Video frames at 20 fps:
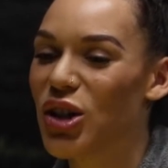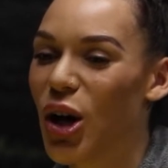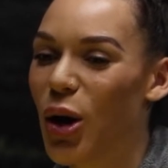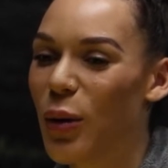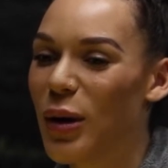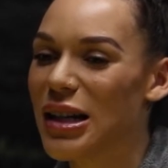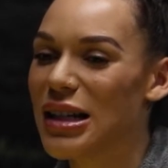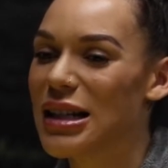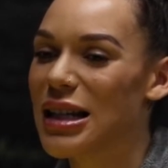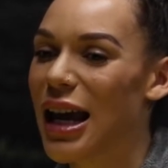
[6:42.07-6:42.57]
There
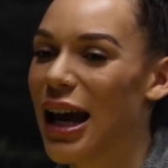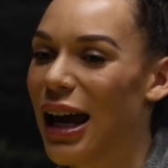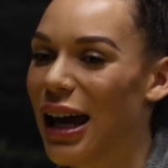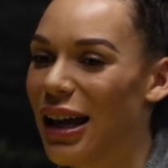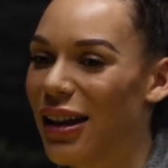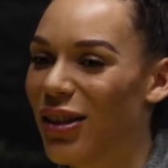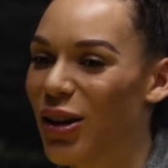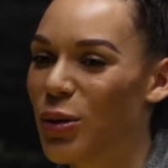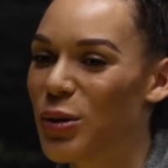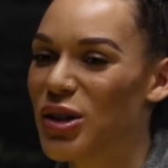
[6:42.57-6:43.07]
was no
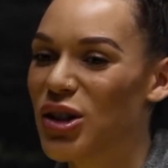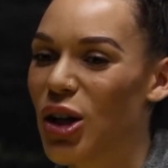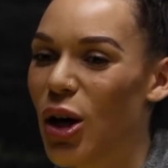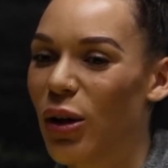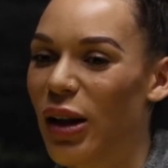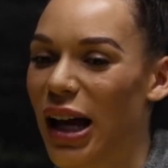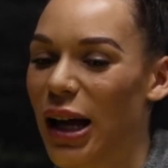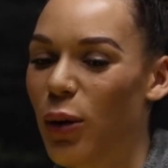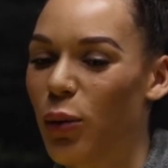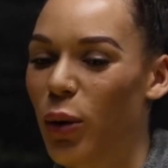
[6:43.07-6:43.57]
intent. There was no
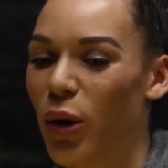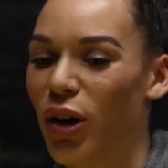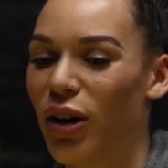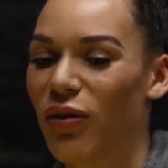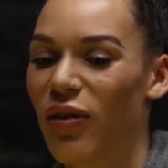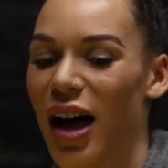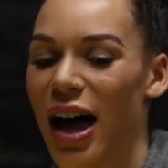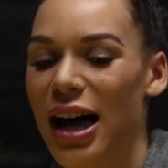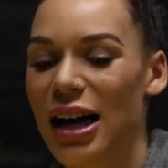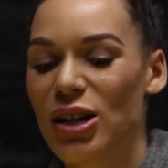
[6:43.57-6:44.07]
like, well, if
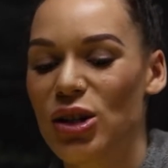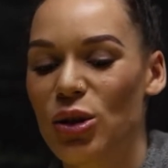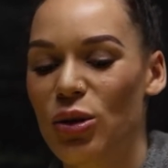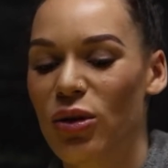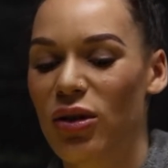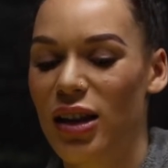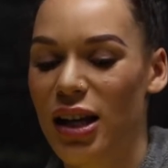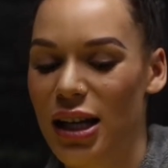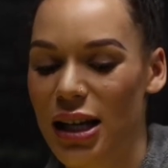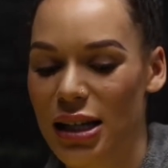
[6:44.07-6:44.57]
I do
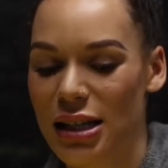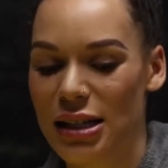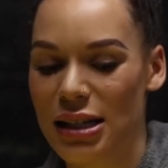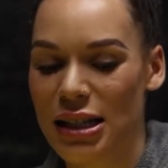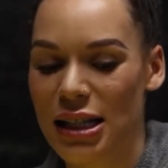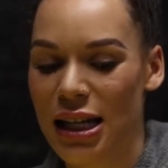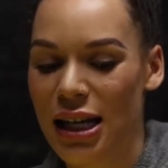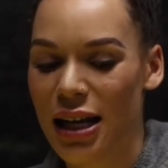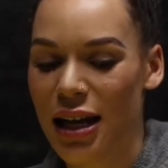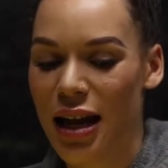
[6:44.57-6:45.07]
this,
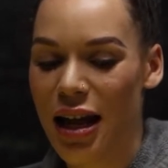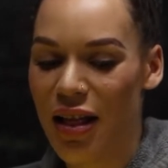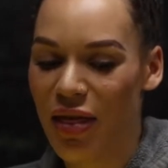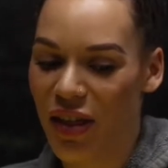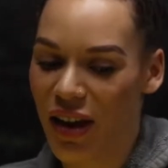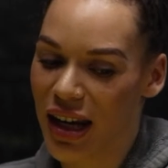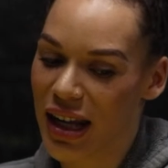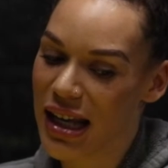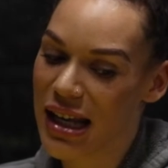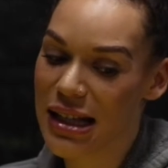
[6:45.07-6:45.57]

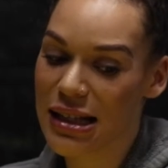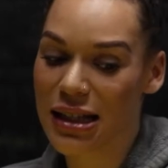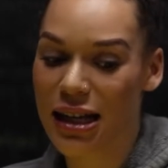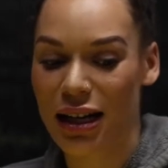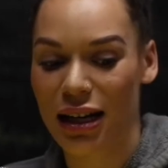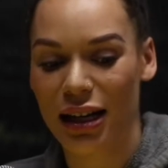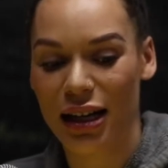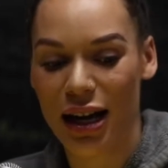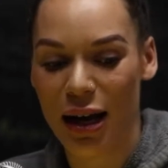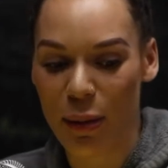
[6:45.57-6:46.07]
then he's
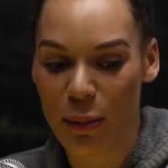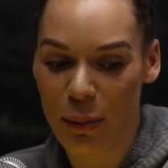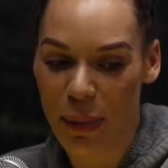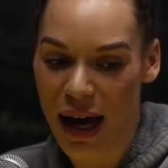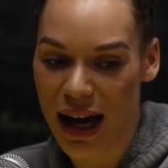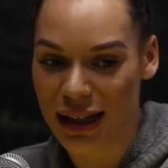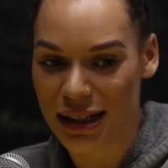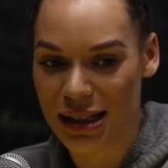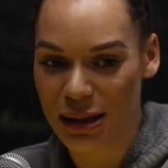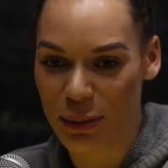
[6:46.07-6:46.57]
going to come
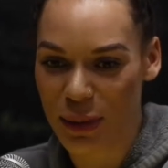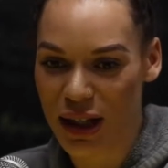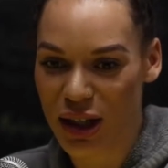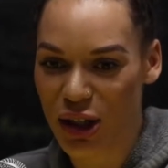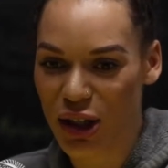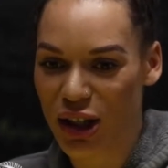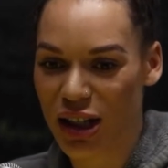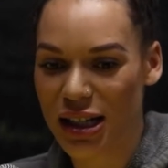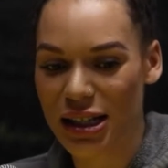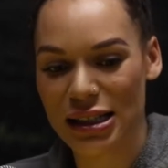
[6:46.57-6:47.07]
back to me,
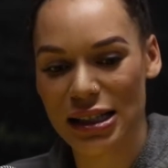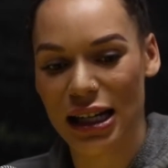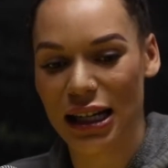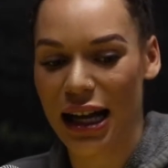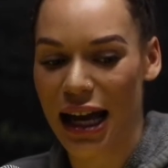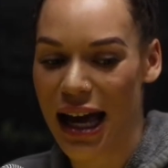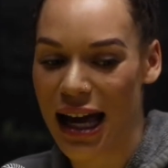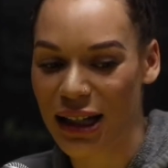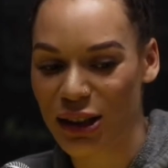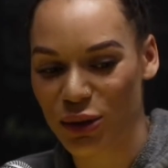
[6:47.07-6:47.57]
or he's going
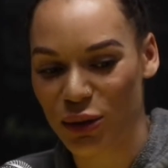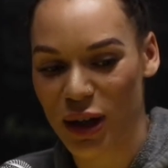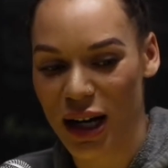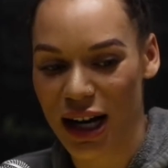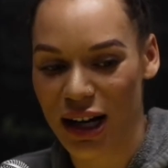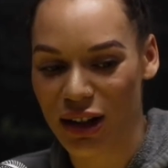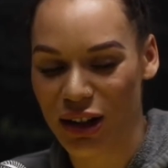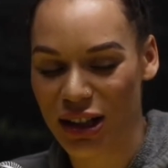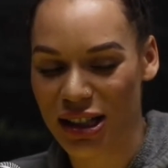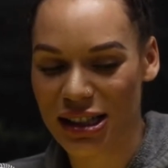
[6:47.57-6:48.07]
to act
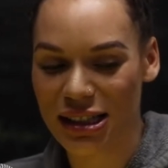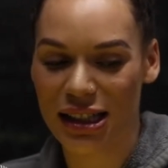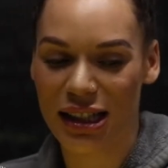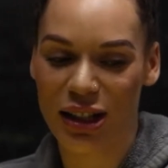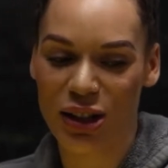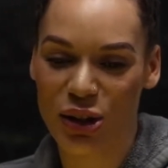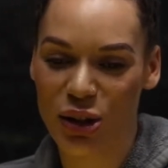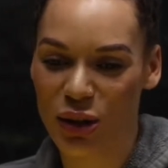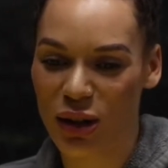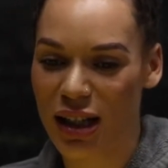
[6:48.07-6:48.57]
right, or he's
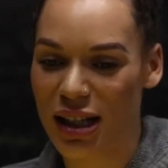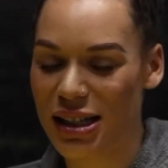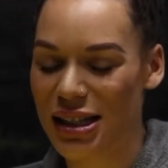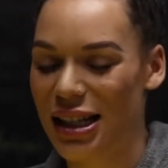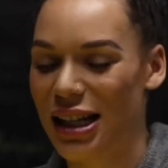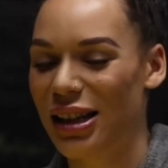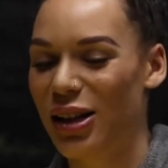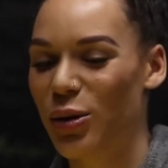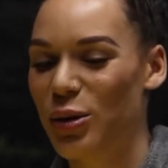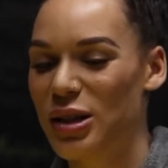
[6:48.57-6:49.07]
going to do this.
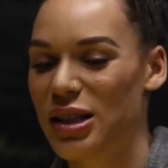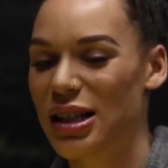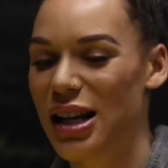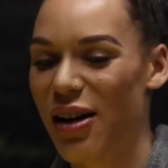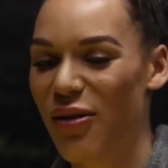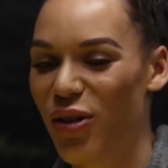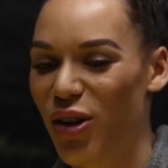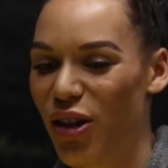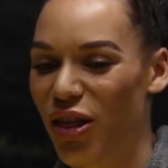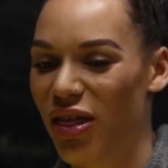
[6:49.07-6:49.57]
Like, there was
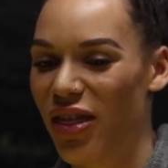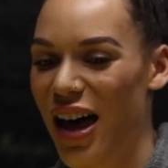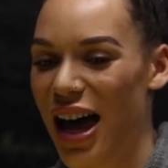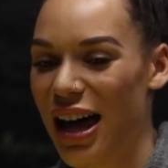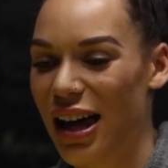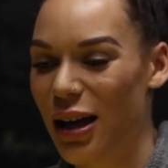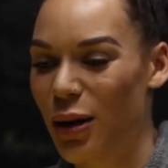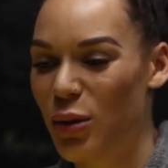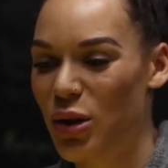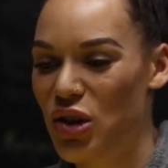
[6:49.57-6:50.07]
never
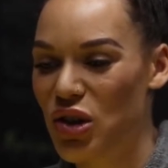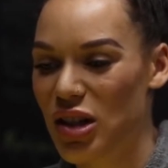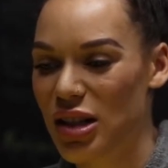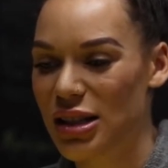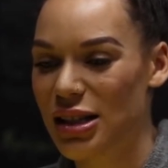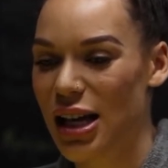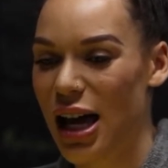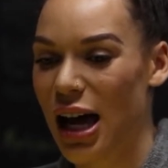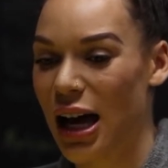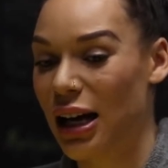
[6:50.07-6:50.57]
that. It was
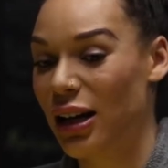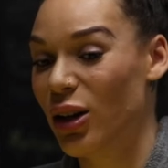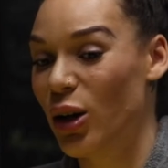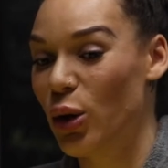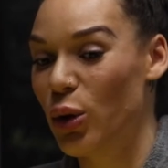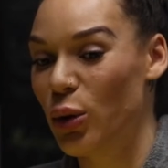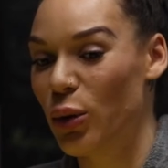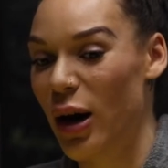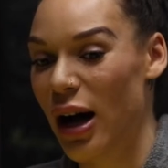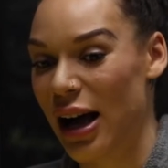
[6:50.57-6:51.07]
just, I know
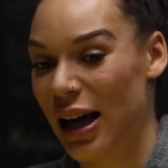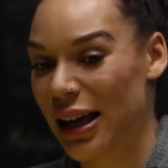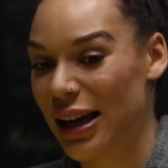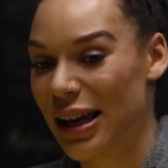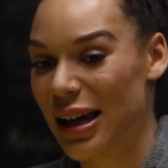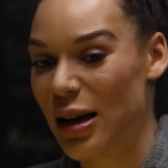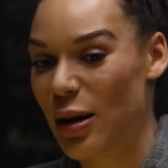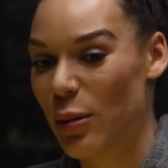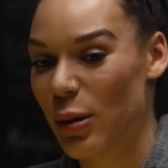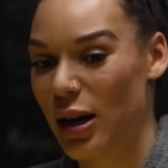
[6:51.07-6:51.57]
who I
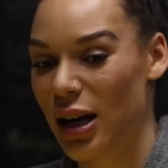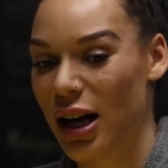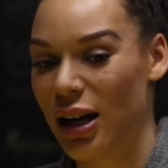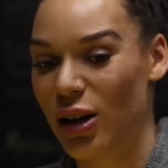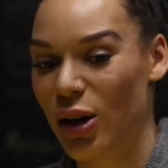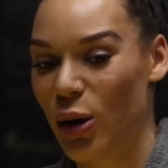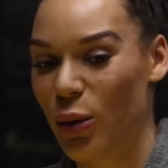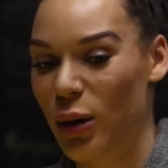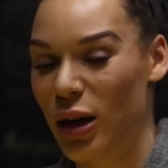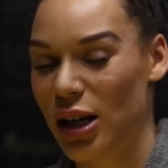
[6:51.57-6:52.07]
am and I
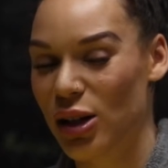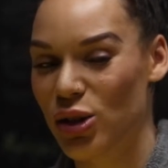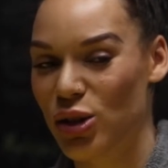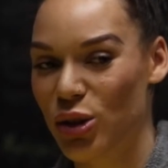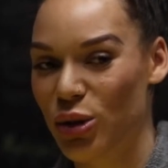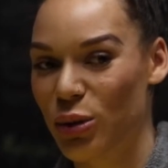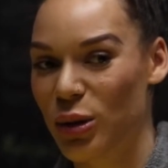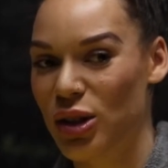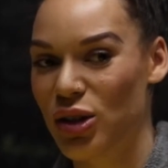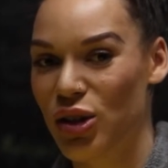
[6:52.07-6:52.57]
know what I
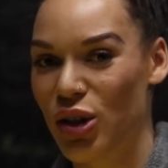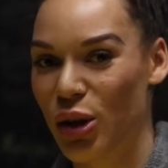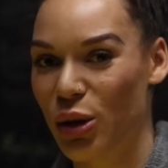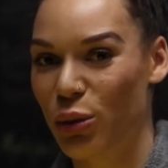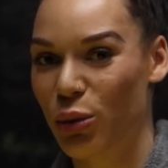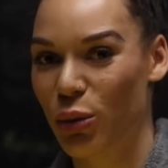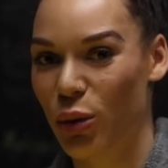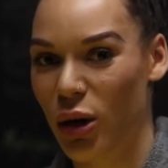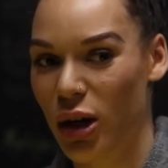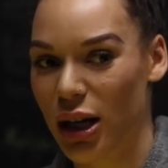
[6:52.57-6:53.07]
do and
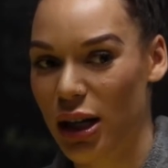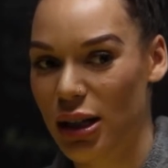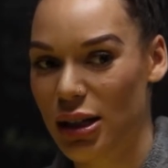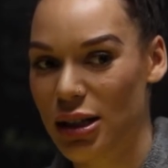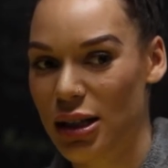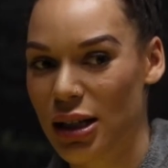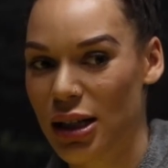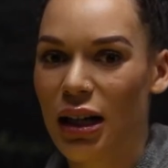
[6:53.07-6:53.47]
don't want.